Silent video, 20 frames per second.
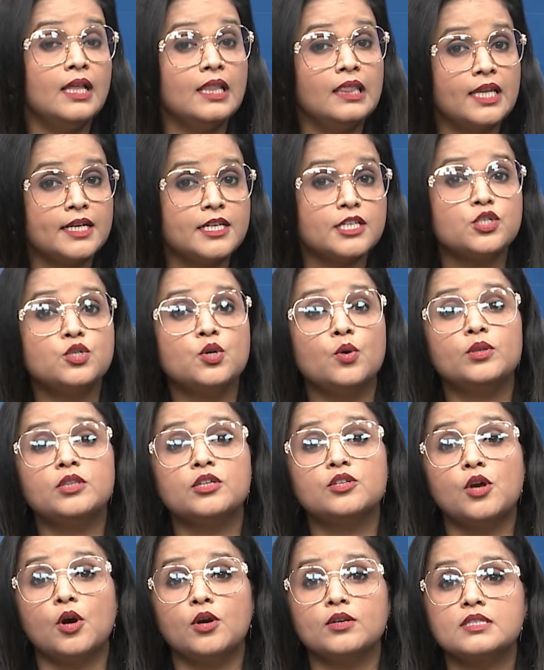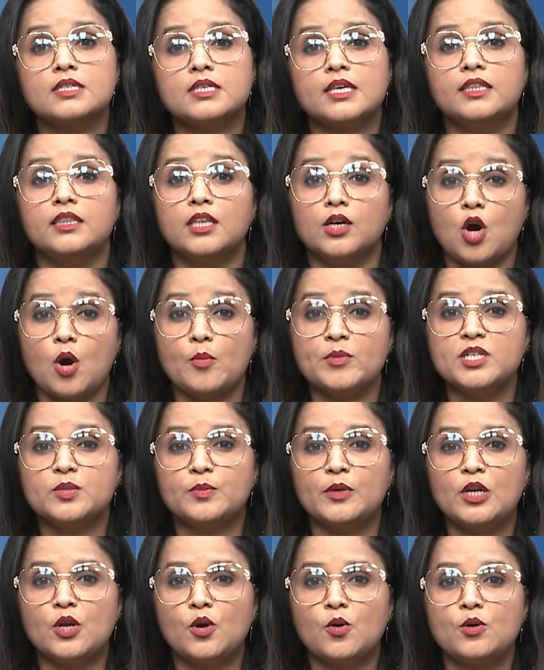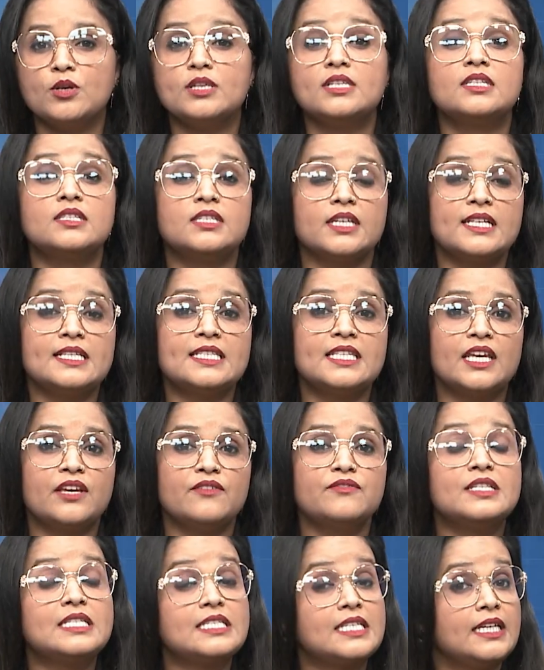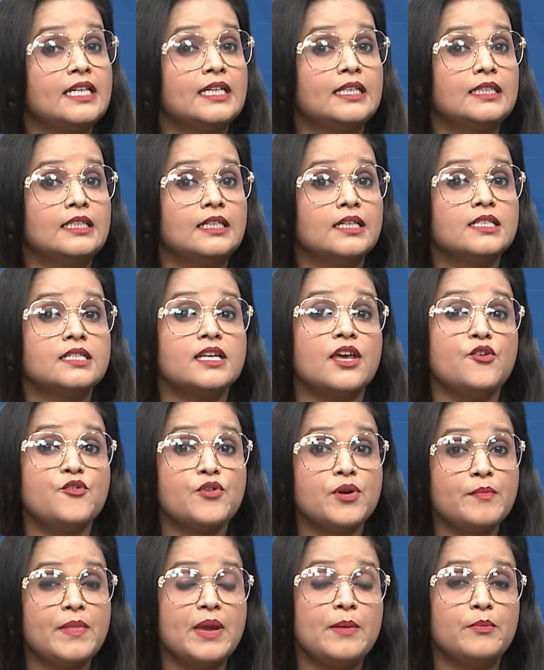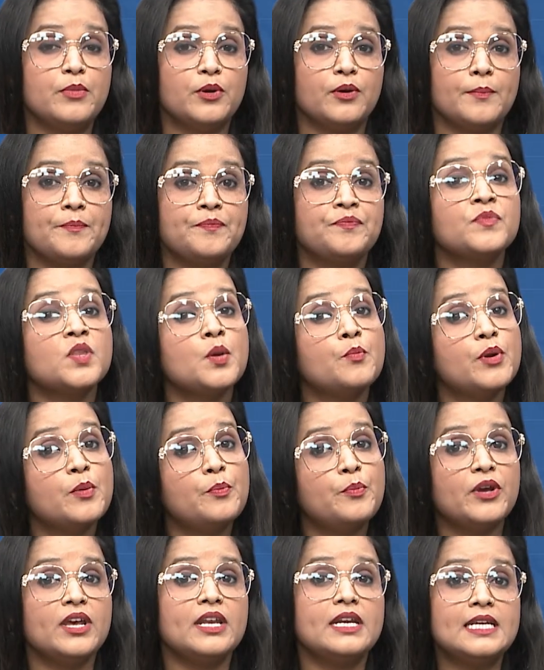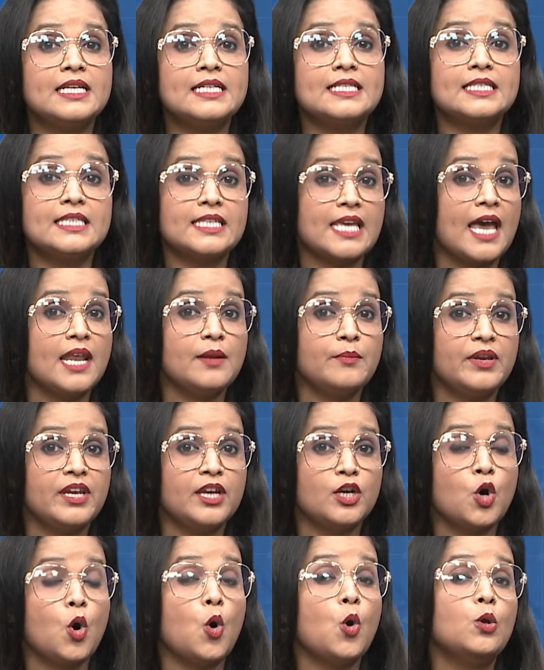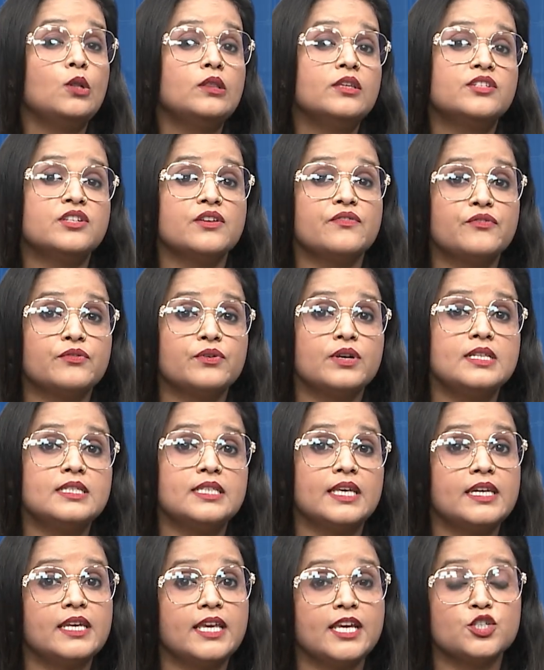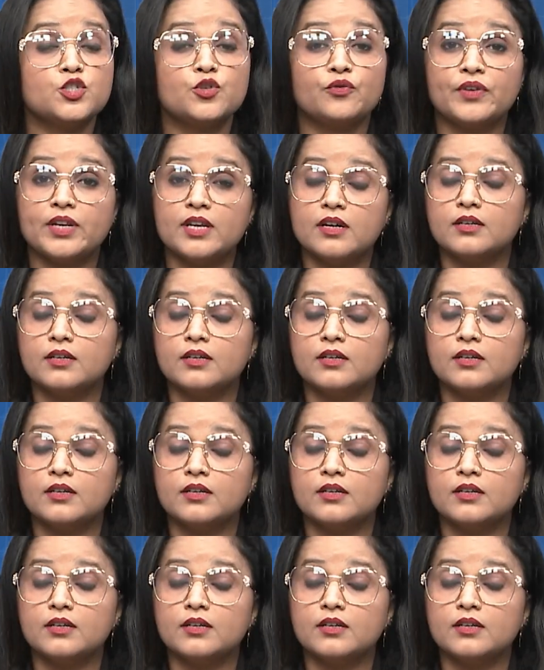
Let us know the thoughts in the comments below. Stay safe, stay alert, and remember preparedness can make all the difference in case of an